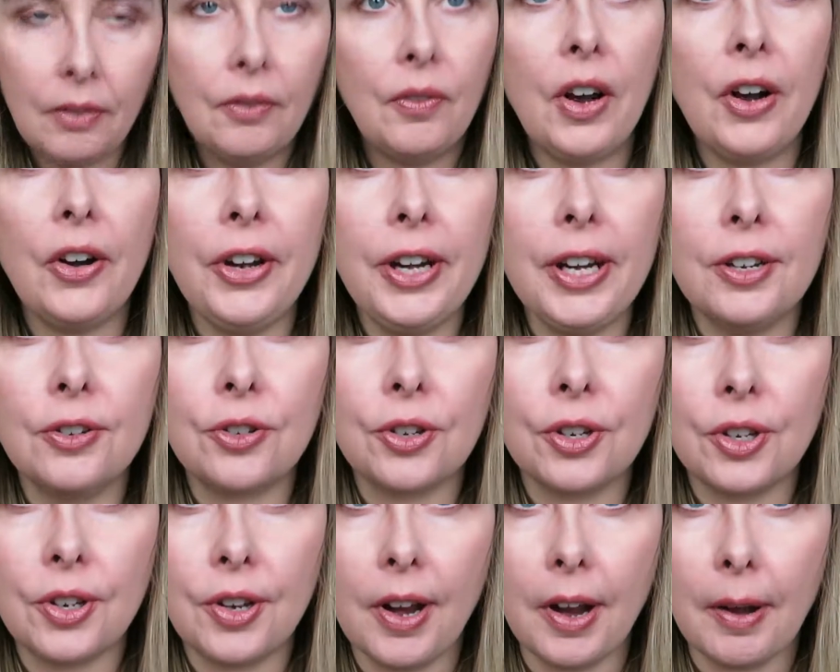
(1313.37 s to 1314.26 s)
Very
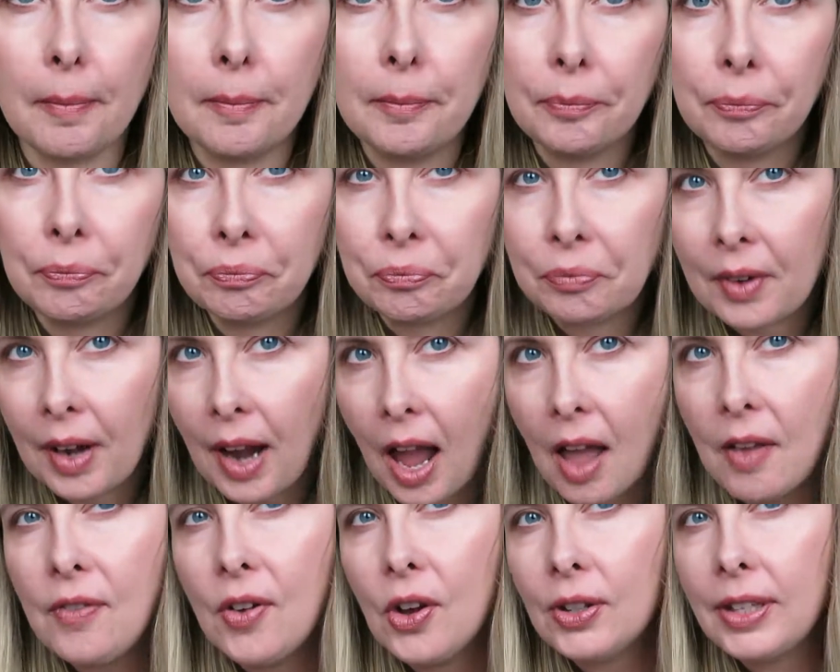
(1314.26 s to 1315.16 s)
interesting.
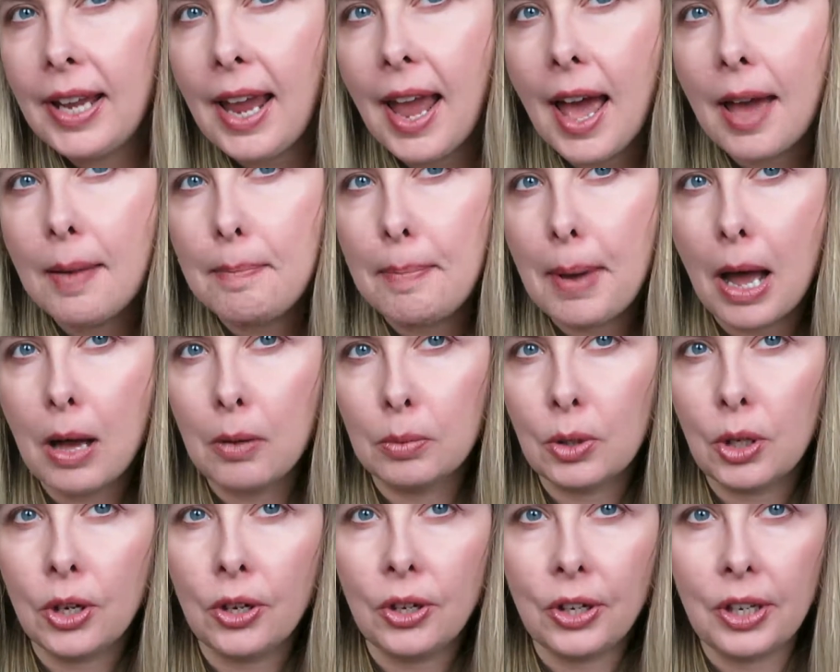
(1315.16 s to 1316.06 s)
I've only had
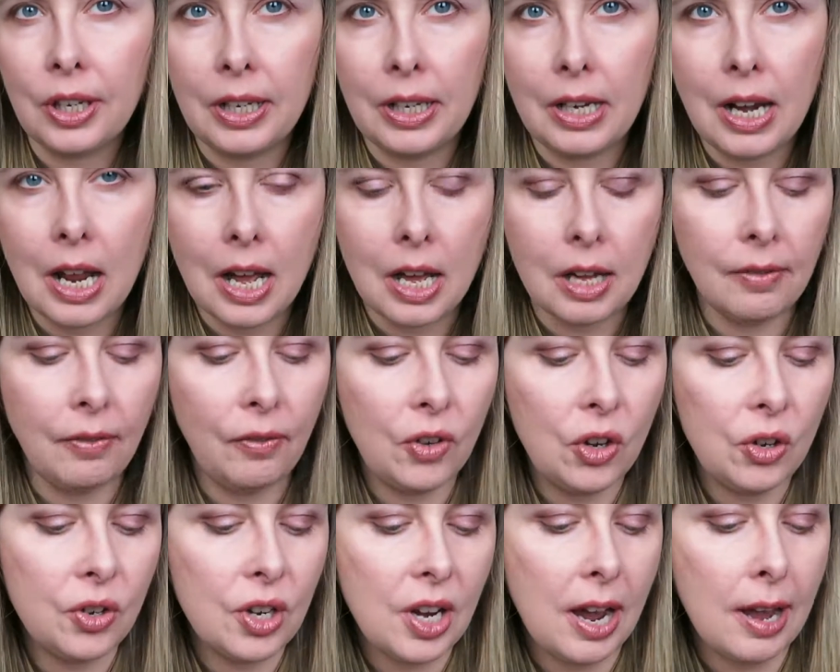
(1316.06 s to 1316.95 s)
Baumkuchen a
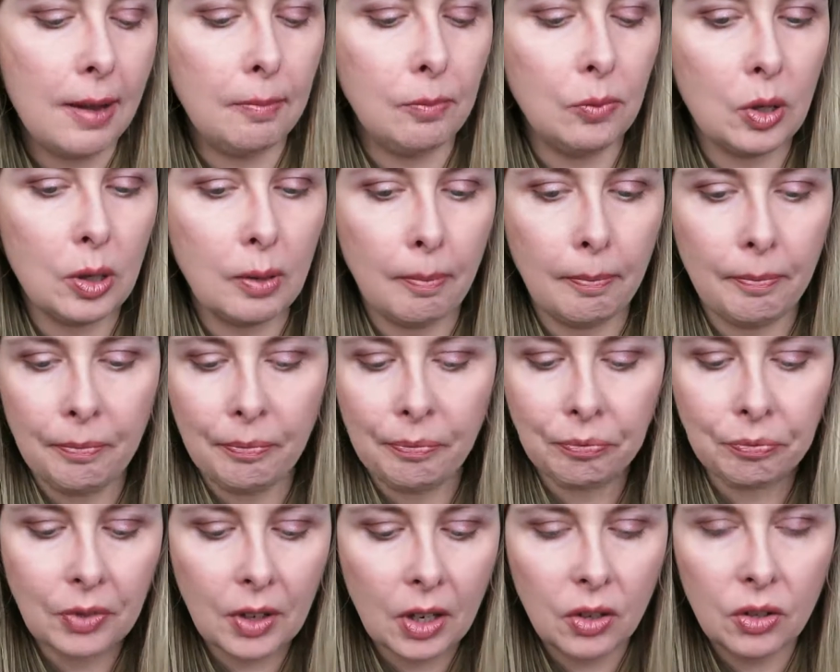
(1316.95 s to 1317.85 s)
few times,
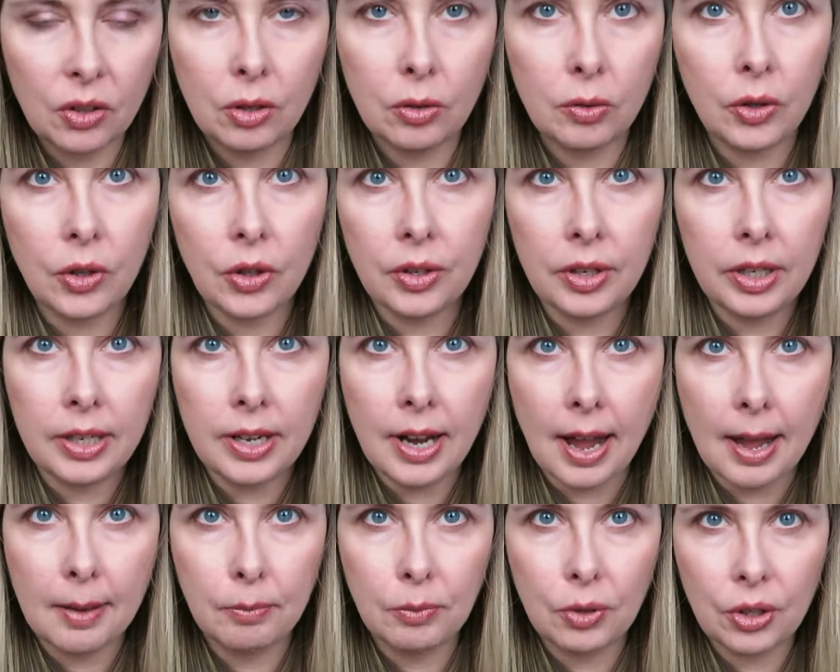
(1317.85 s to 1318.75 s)
2 or 3
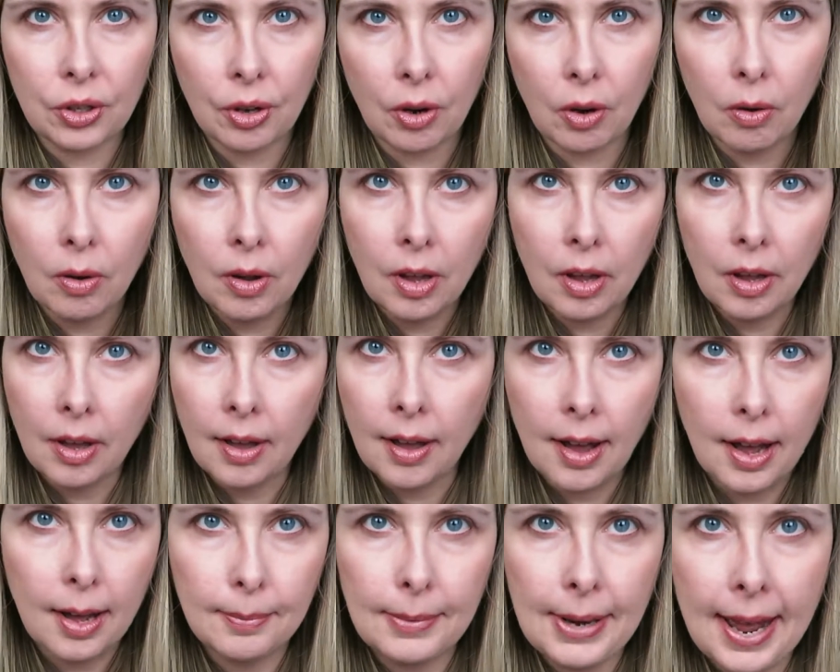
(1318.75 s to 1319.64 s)
times, so
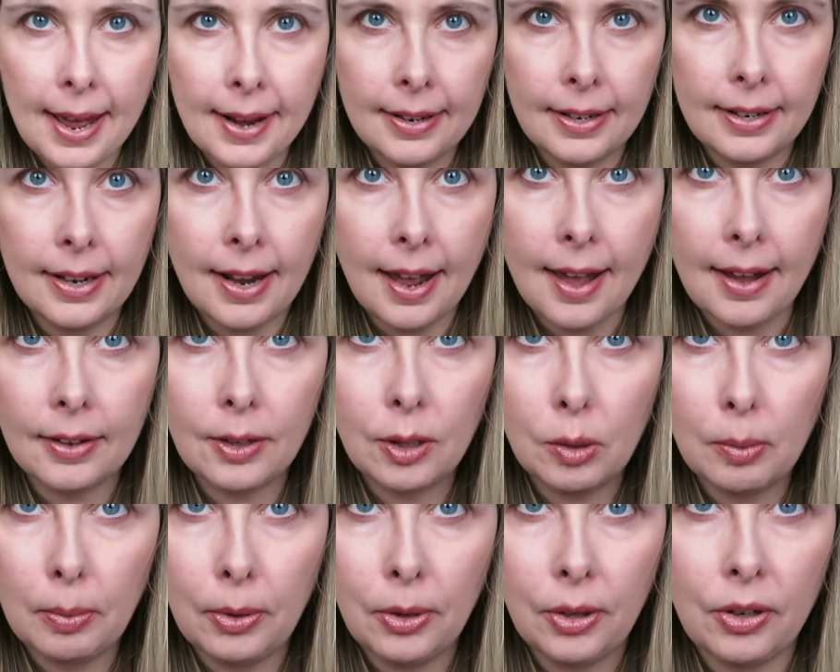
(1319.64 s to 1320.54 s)
I'm not an
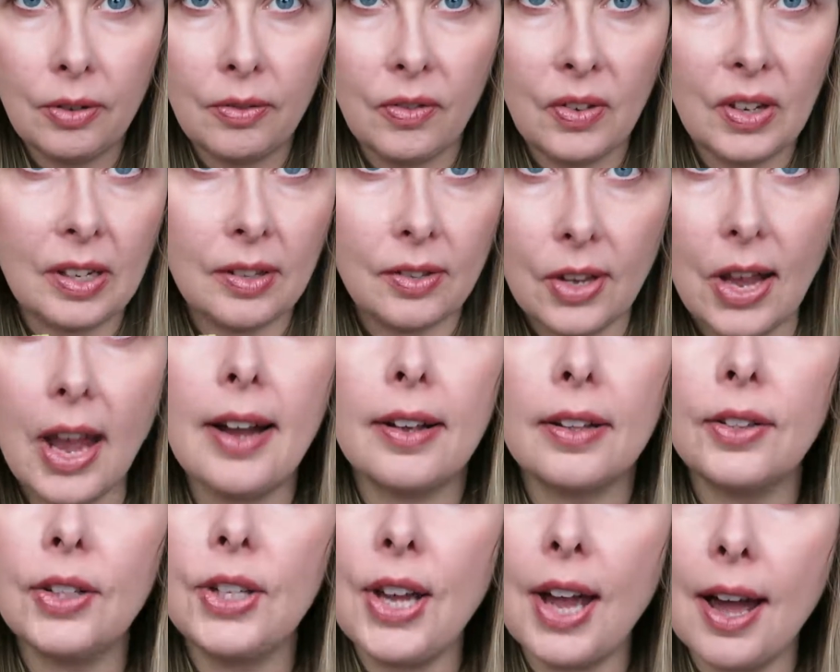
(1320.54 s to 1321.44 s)
expert of
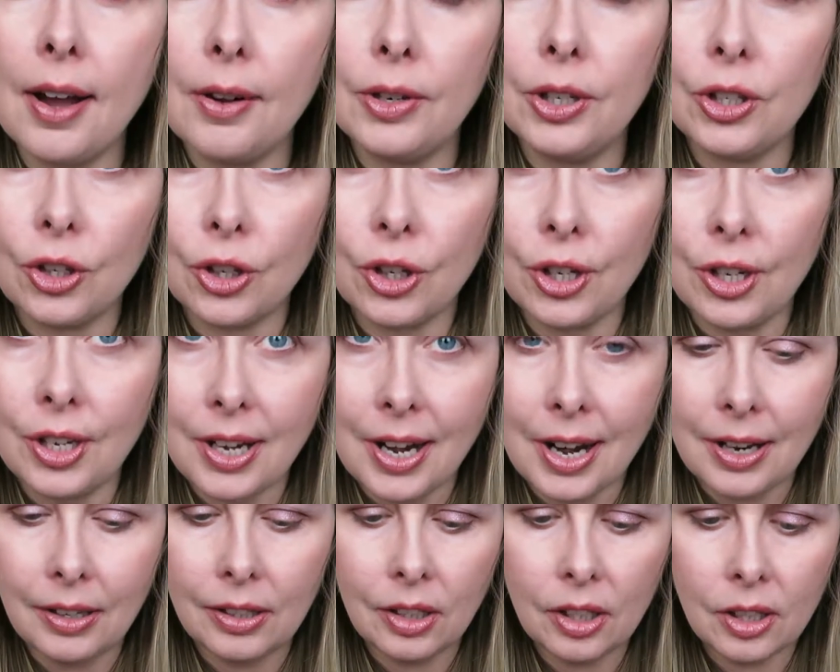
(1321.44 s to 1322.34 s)
exactly how it should
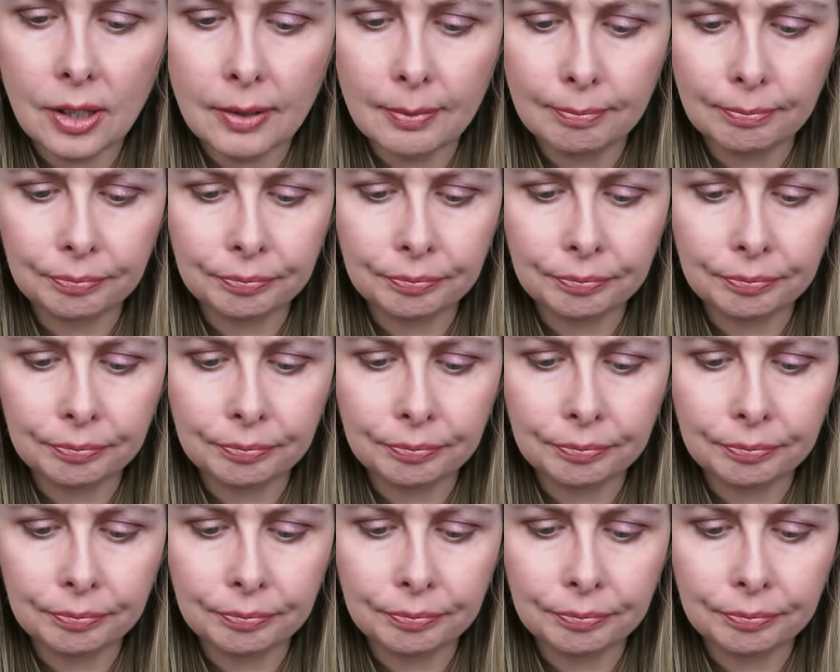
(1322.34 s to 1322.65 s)
taste.